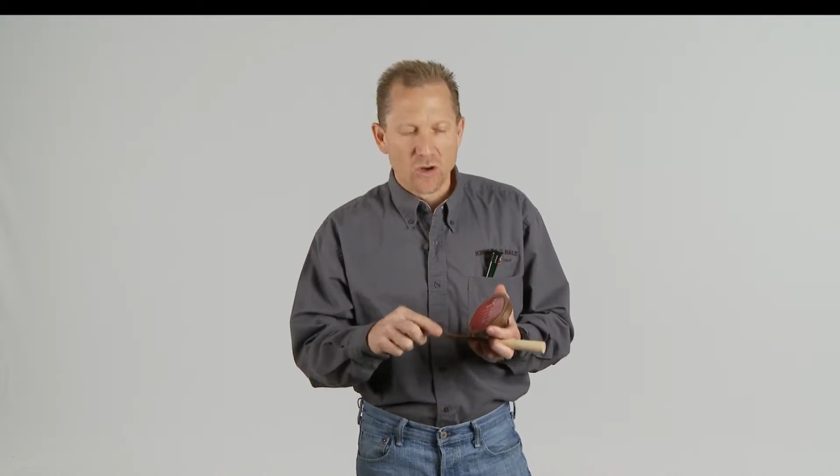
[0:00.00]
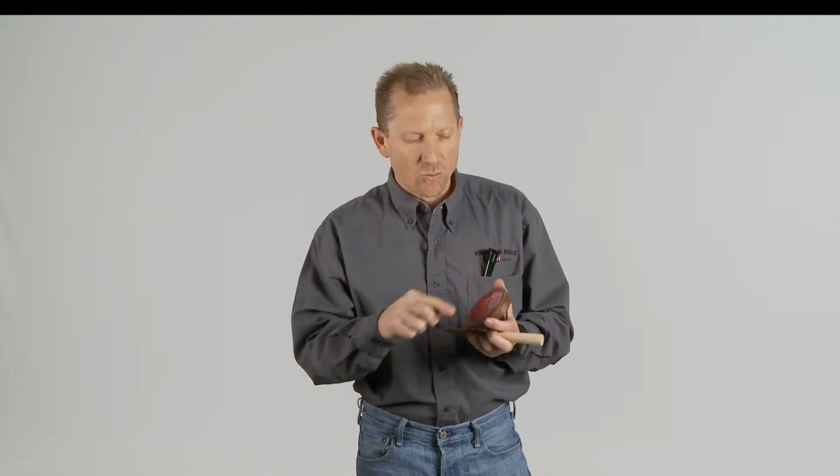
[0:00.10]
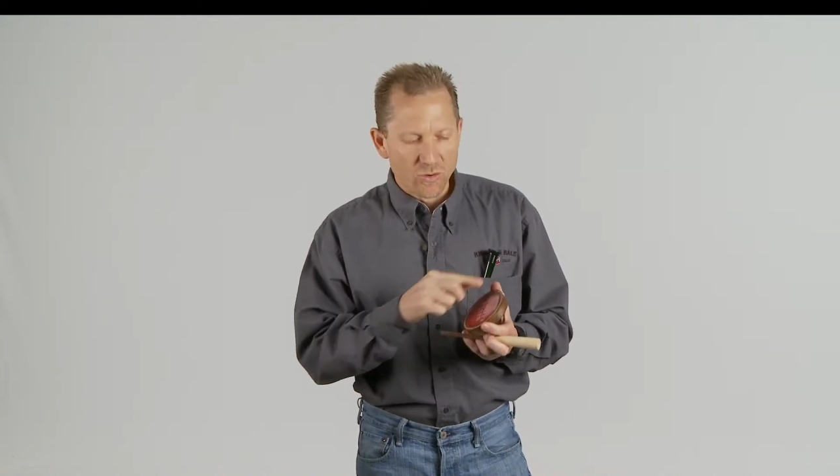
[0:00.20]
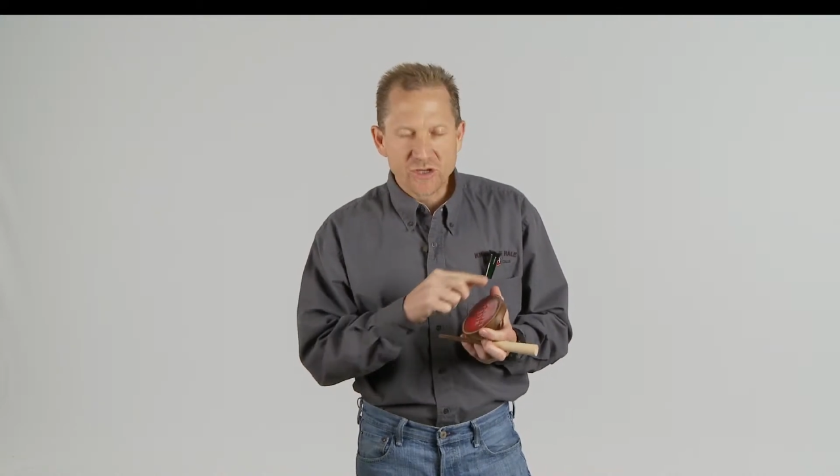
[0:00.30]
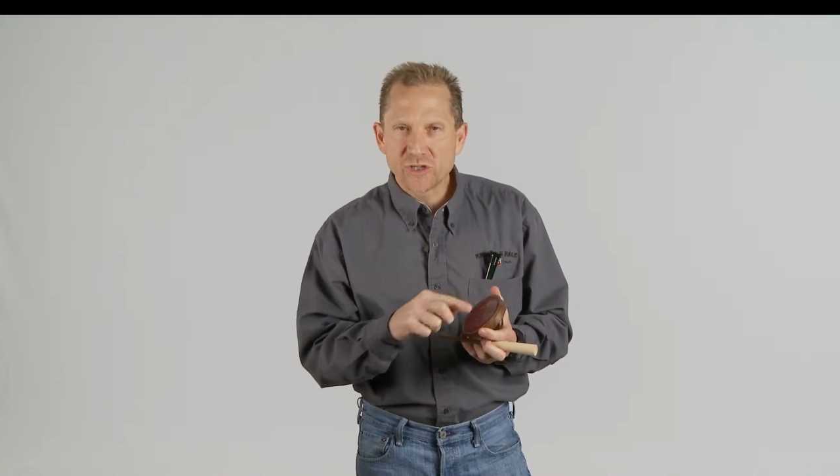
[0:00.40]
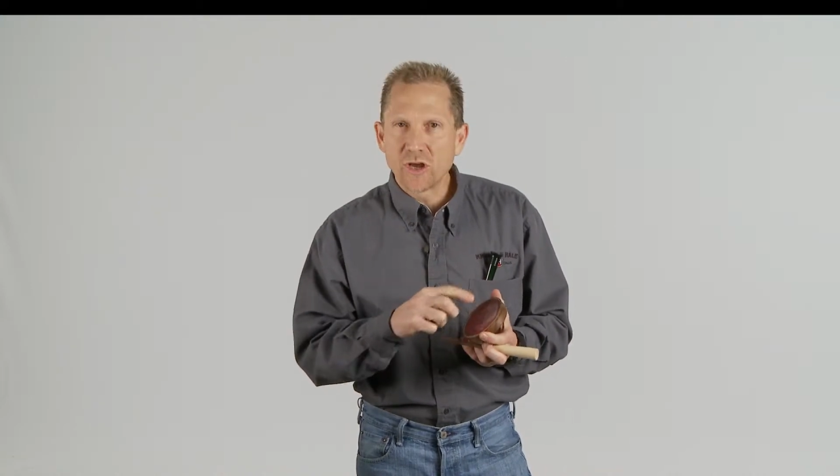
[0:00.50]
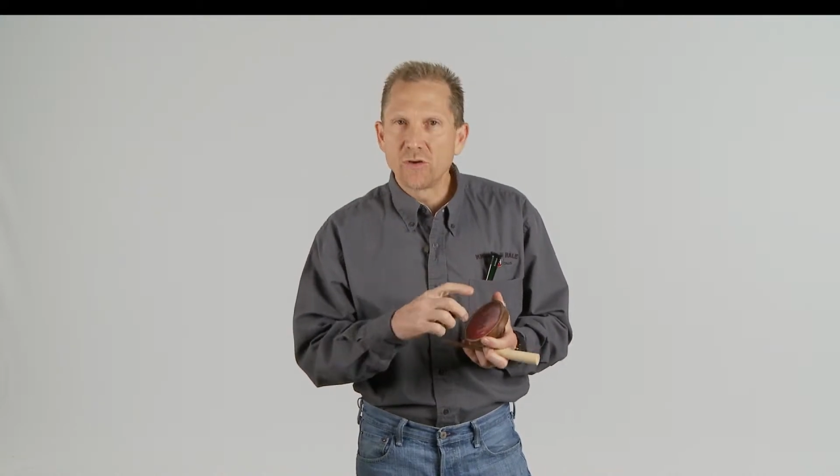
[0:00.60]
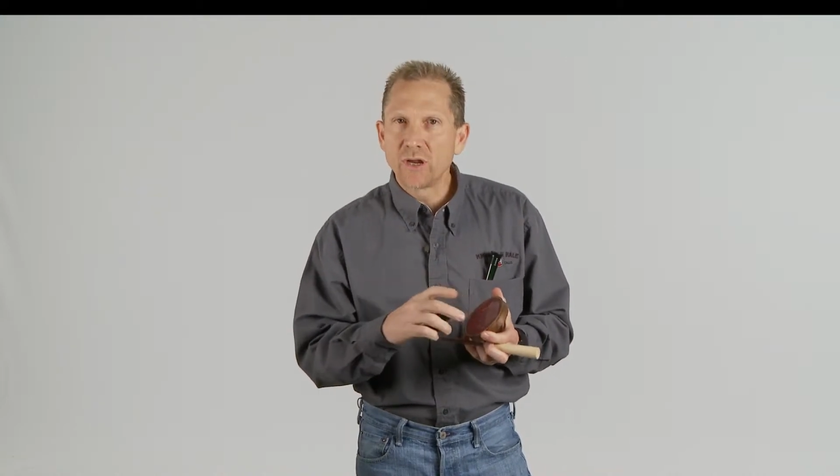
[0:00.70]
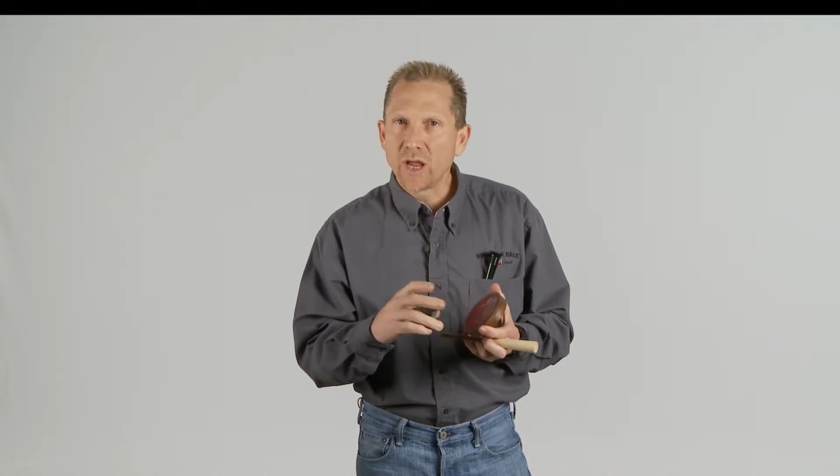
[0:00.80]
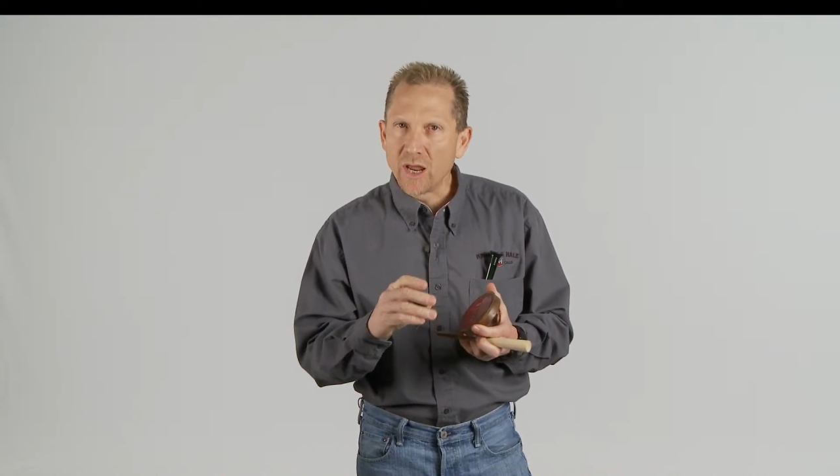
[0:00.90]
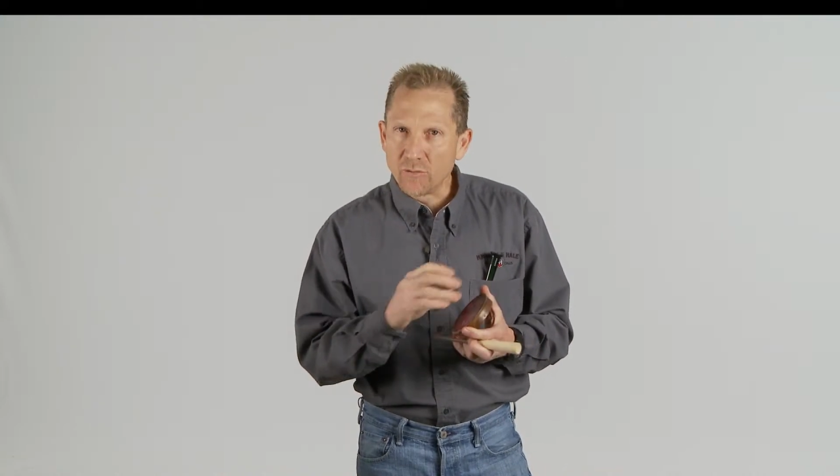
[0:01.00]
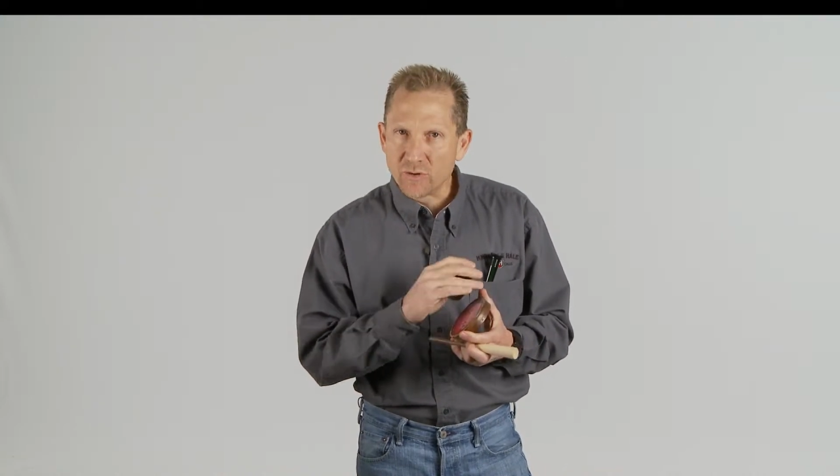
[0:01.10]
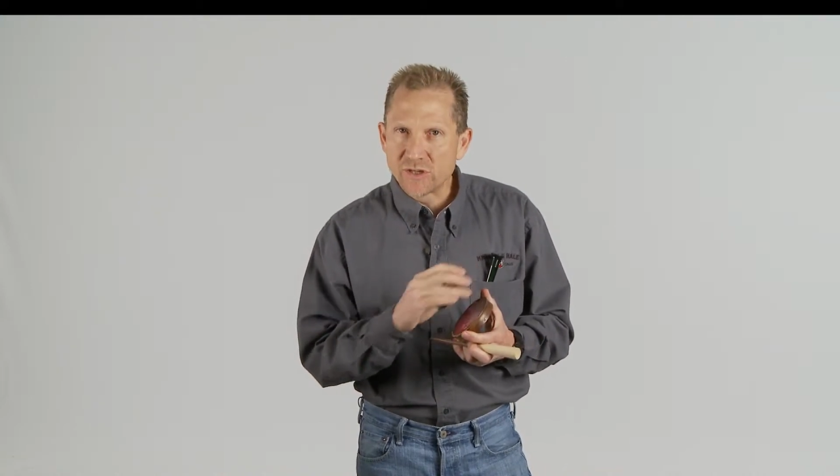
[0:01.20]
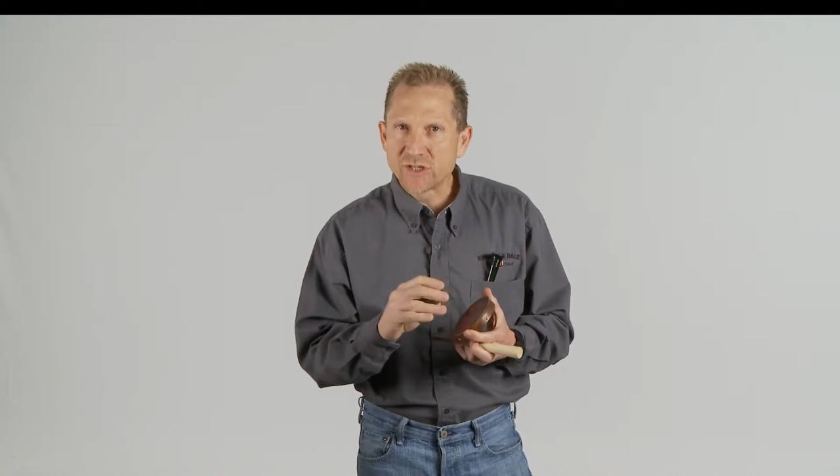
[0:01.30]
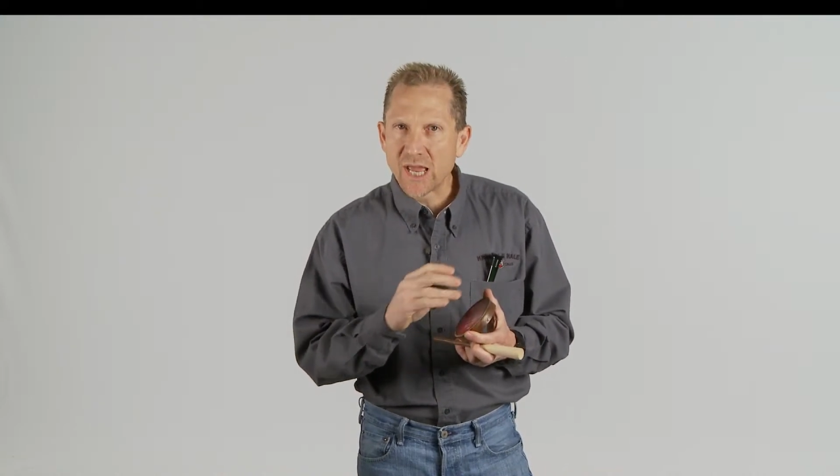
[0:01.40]
re-stone it and
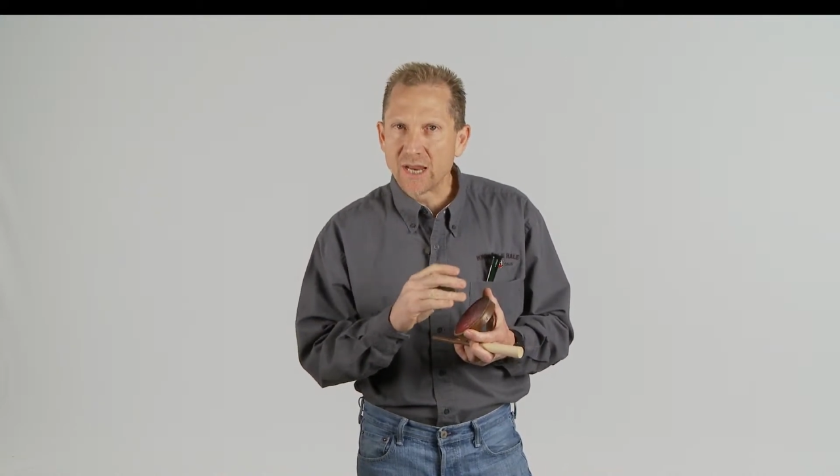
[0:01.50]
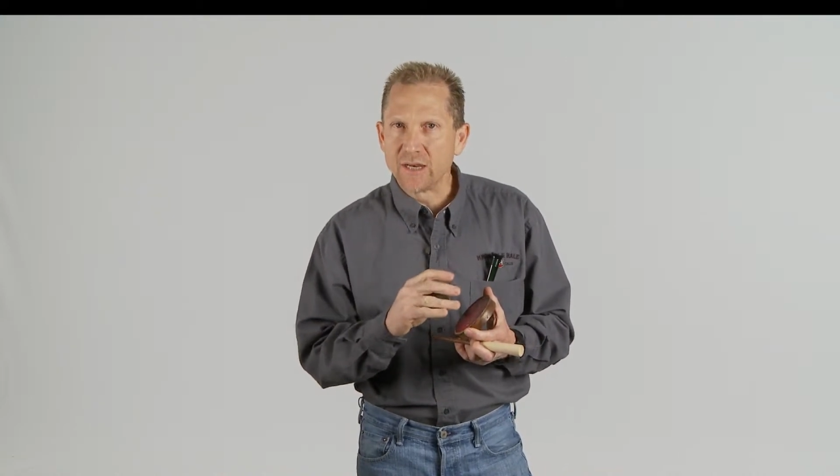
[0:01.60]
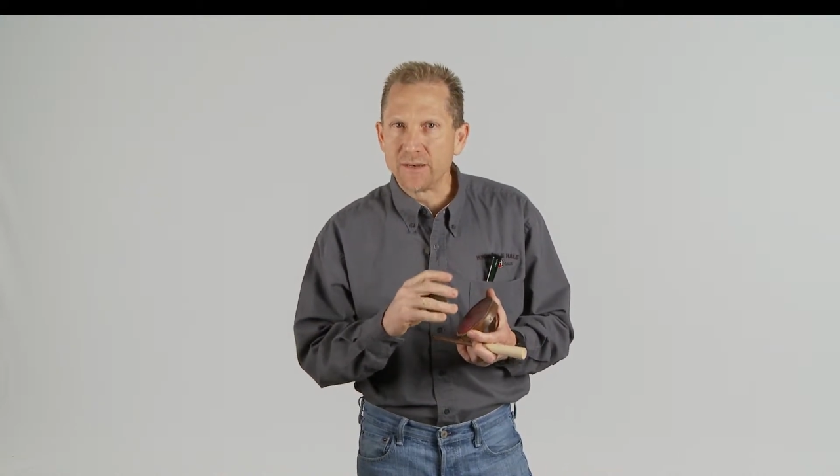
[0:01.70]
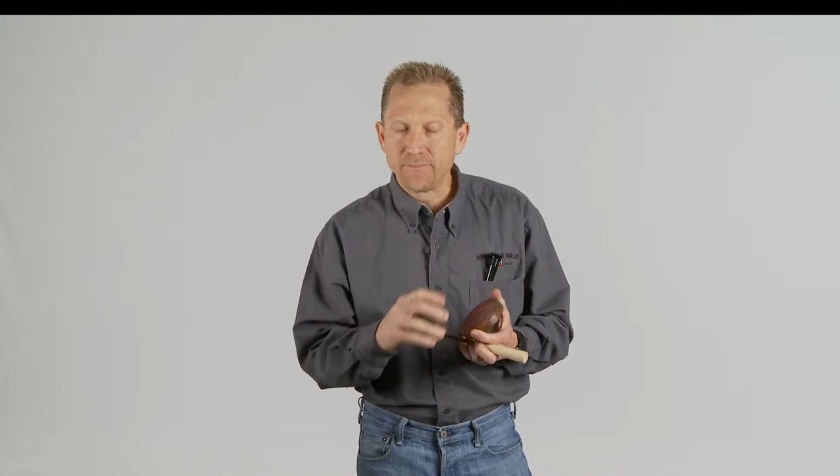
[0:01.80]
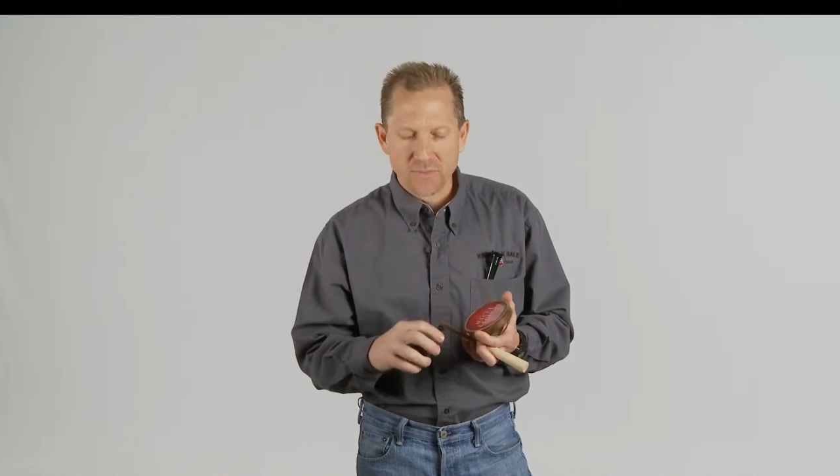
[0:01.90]
re-sand it.